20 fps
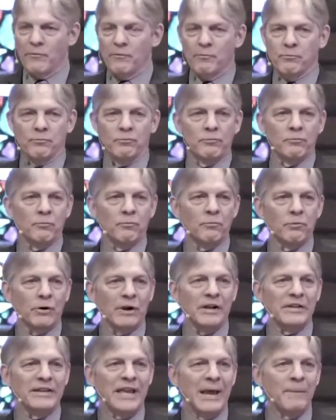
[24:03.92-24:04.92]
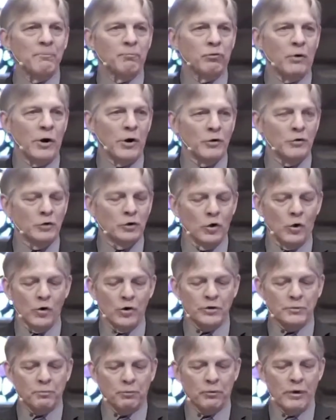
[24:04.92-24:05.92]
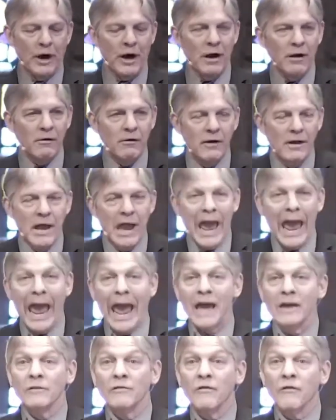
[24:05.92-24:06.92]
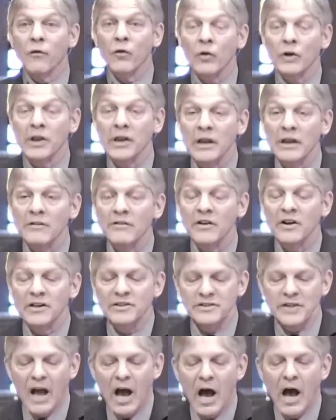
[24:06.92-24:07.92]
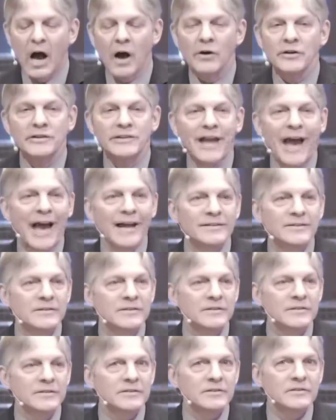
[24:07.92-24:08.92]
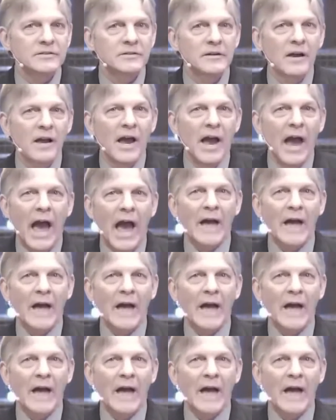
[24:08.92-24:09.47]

all have prayed that prayer, the Lord's Prayer, and forgive us our debts